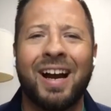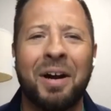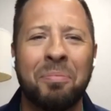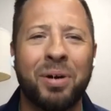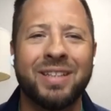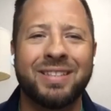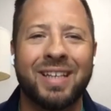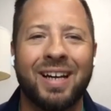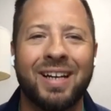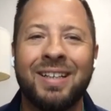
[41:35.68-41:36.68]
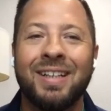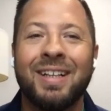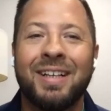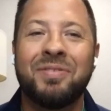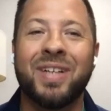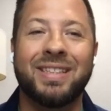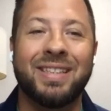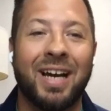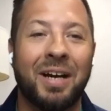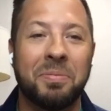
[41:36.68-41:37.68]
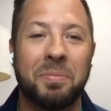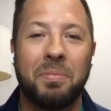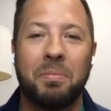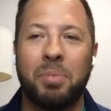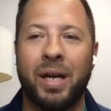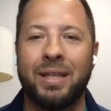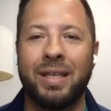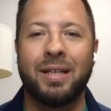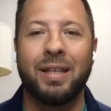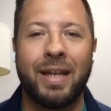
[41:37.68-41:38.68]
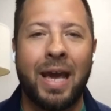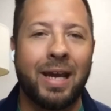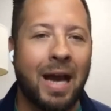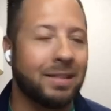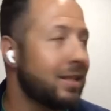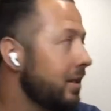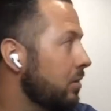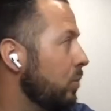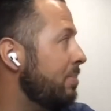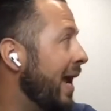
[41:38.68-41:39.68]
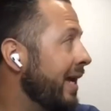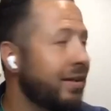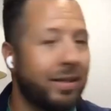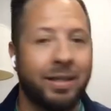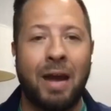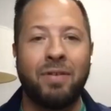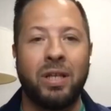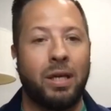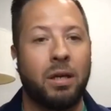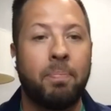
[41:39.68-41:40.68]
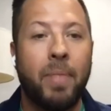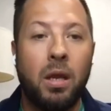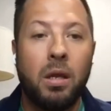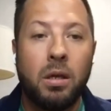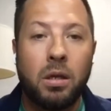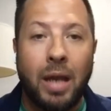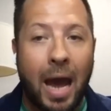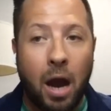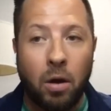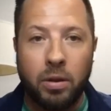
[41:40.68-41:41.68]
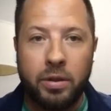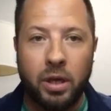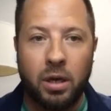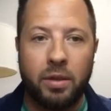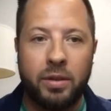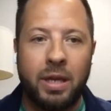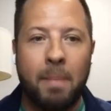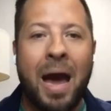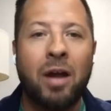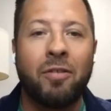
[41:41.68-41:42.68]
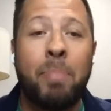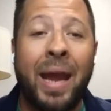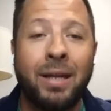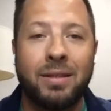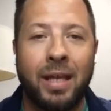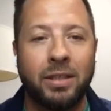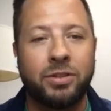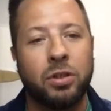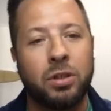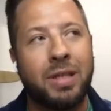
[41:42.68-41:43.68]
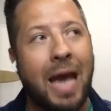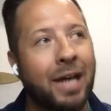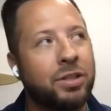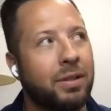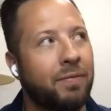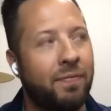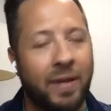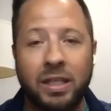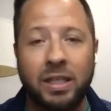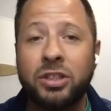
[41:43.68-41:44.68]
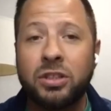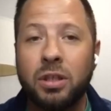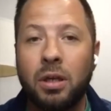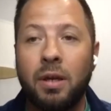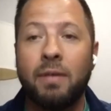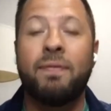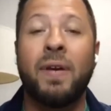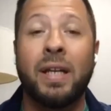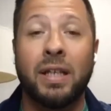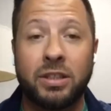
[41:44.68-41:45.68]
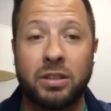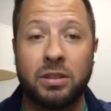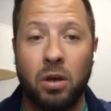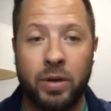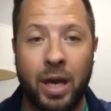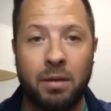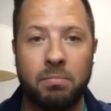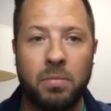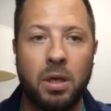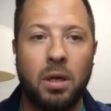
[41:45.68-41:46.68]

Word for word: um, but, uh, but, um, but at the end of the day, guys, like we painted it and everything. Now the, the amount of paint that it took to actually finish, finish, okay.